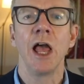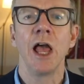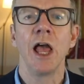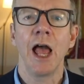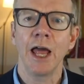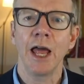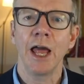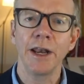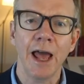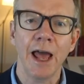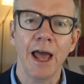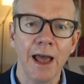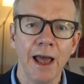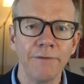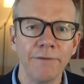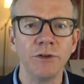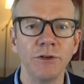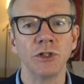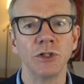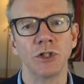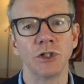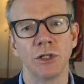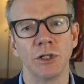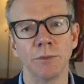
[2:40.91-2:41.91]
and having
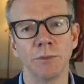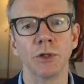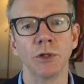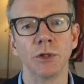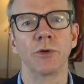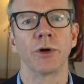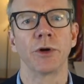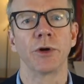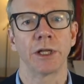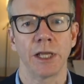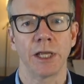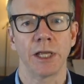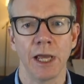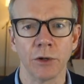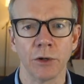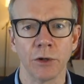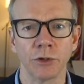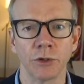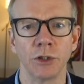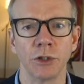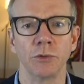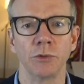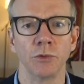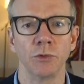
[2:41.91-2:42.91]
similar
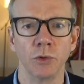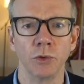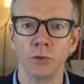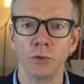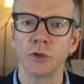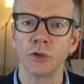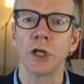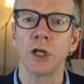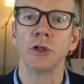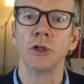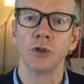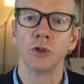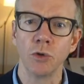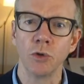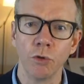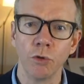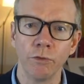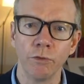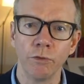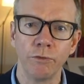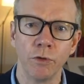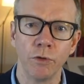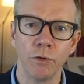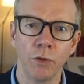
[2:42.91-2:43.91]
accounting rules as your
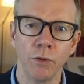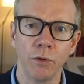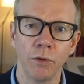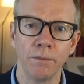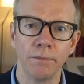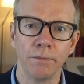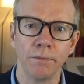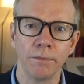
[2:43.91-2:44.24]
firm.